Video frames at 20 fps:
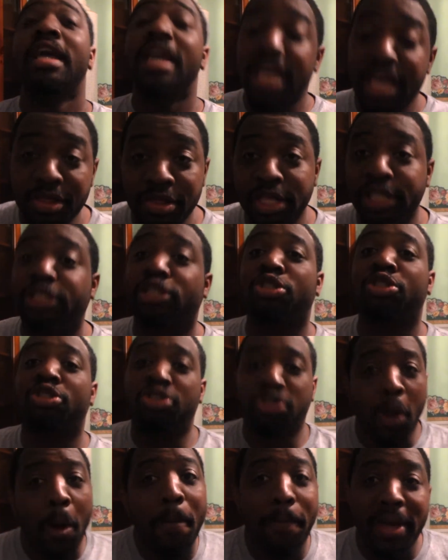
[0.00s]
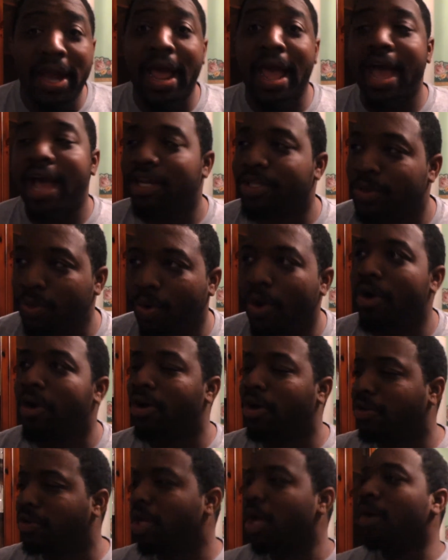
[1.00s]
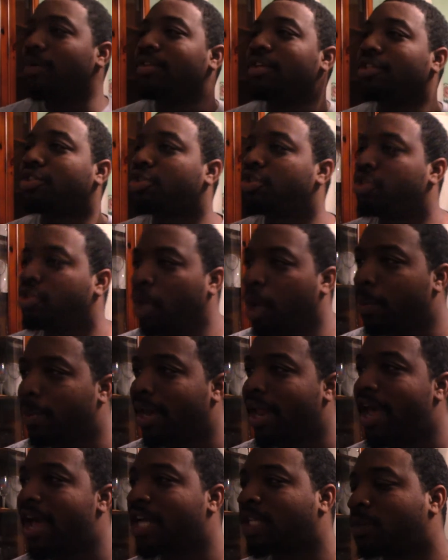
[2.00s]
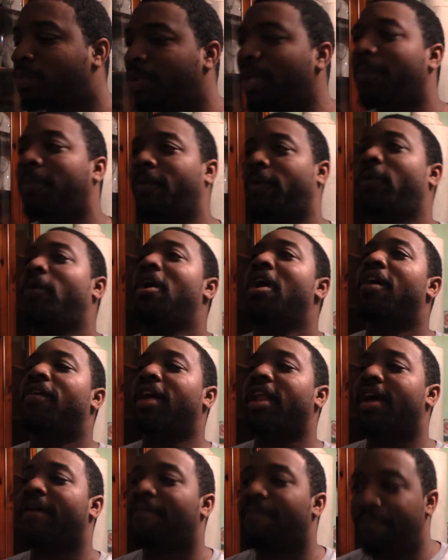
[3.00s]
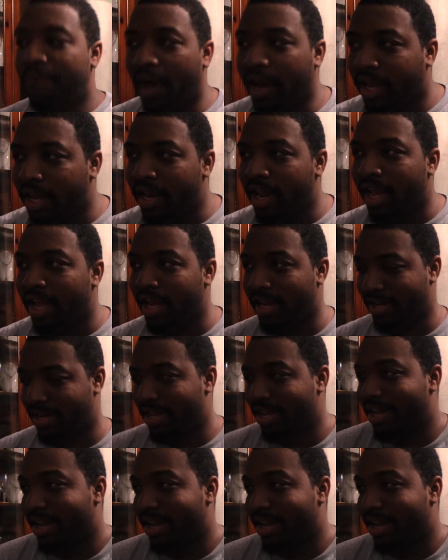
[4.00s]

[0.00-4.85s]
in this stupid-ass world with these stupid-ass people that I fucking hate.